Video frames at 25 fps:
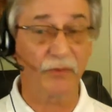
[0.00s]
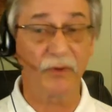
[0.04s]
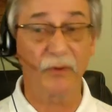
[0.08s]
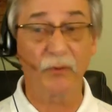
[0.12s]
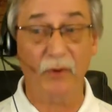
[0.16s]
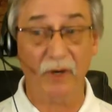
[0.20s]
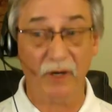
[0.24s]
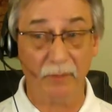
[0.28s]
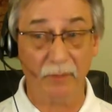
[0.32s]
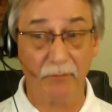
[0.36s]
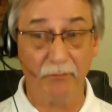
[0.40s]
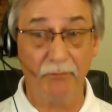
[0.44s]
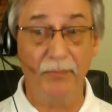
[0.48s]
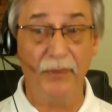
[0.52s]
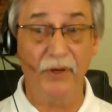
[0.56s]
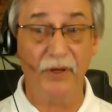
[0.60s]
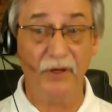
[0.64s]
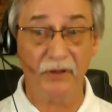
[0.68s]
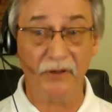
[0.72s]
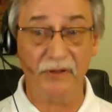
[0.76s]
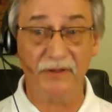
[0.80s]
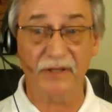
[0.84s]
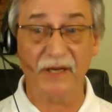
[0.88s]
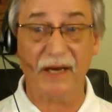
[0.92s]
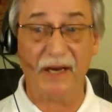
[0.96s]
We want to
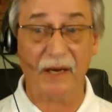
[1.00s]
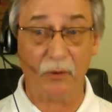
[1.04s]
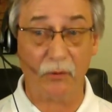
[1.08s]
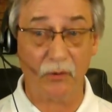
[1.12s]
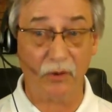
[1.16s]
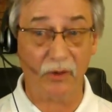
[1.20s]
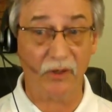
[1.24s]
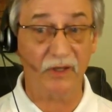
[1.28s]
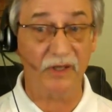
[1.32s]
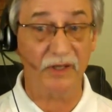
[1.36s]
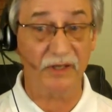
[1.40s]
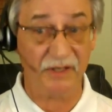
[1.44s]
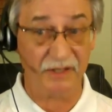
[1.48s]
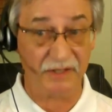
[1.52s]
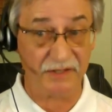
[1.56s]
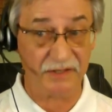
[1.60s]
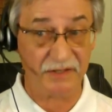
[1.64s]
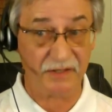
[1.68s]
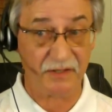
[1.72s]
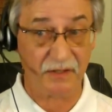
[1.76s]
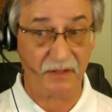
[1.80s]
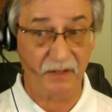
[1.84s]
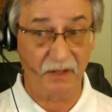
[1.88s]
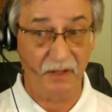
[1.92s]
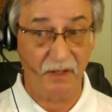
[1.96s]
build our
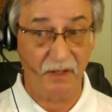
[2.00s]
list.